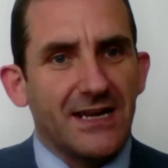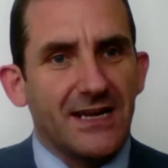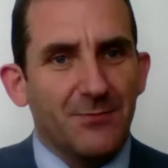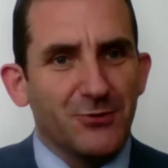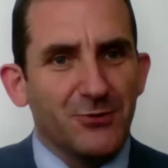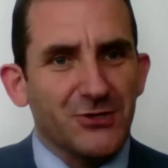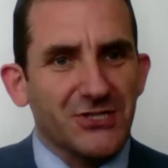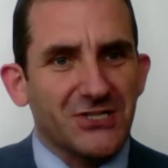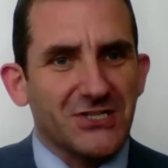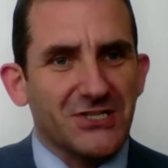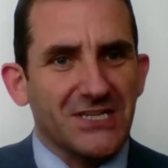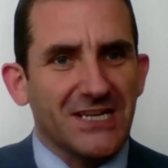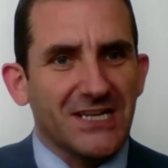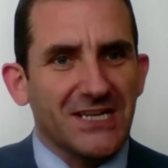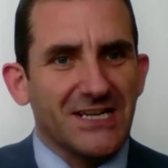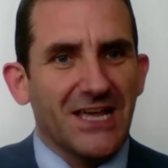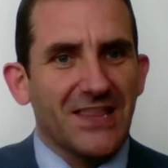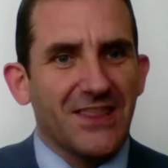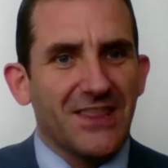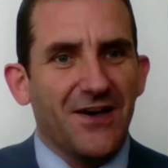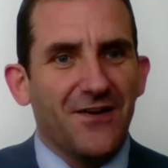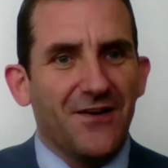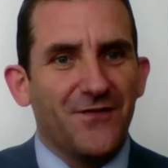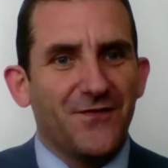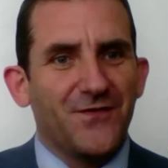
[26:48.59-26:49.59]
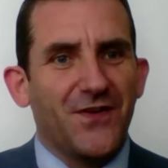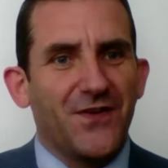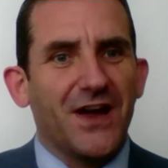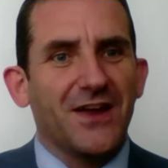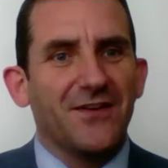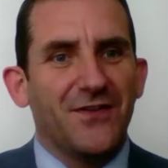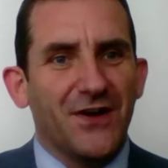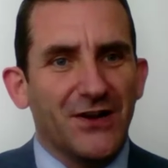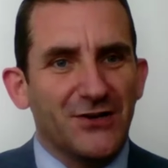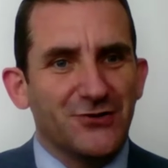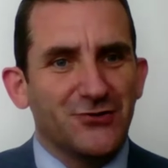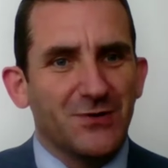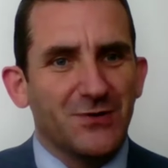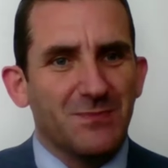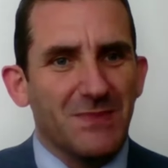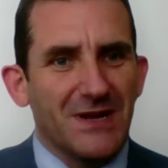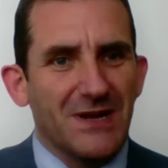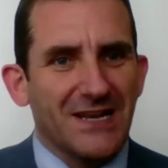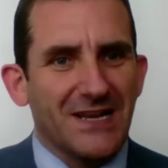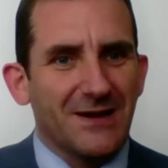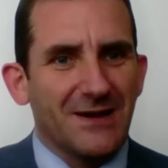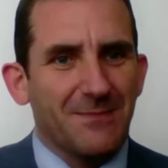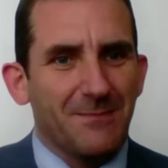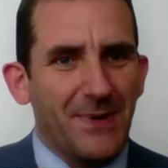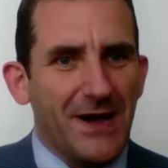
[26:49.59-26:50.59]
and we'll see another £500
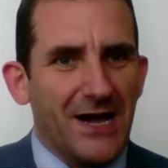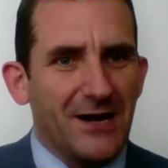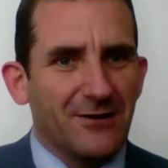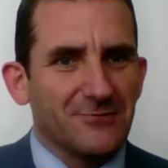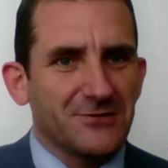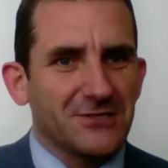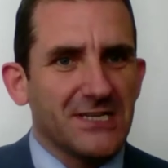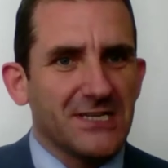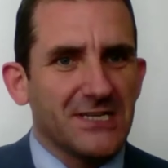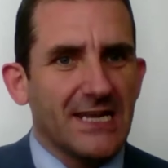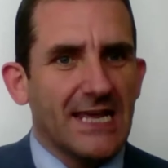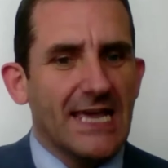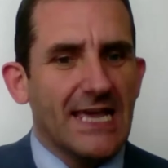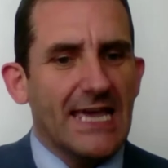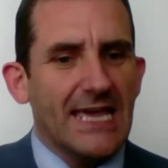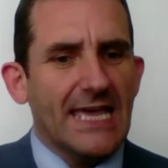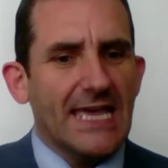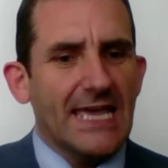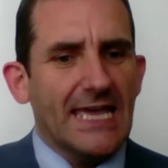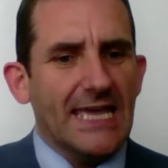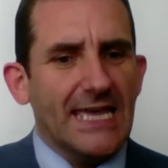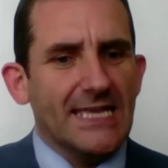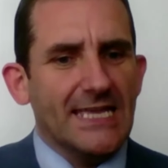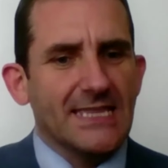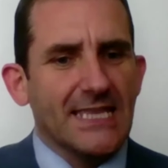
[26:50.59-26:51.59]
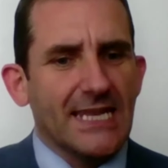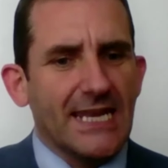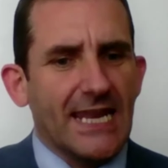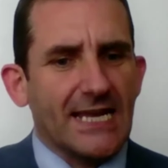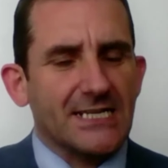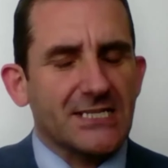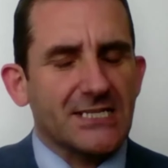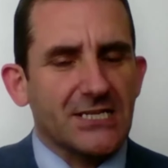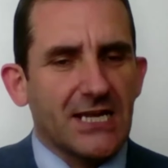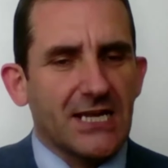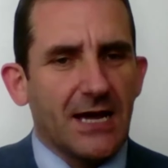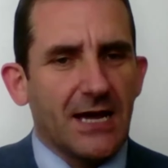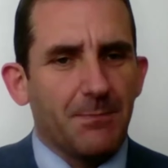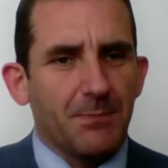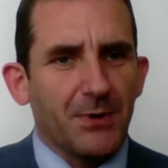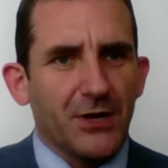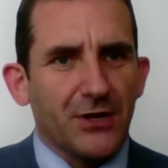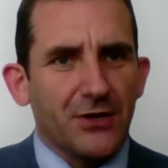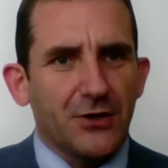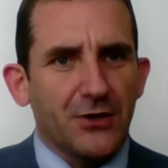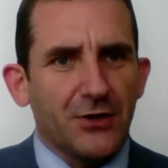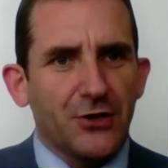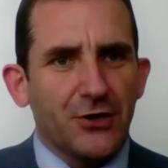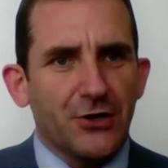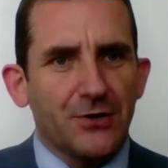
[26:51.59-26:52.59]
million in the next couple
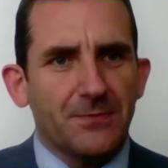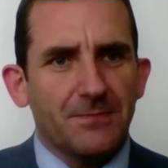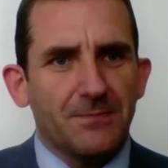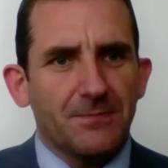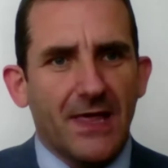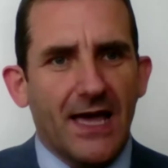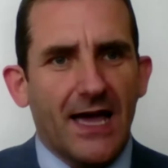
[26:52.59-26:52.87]
of years.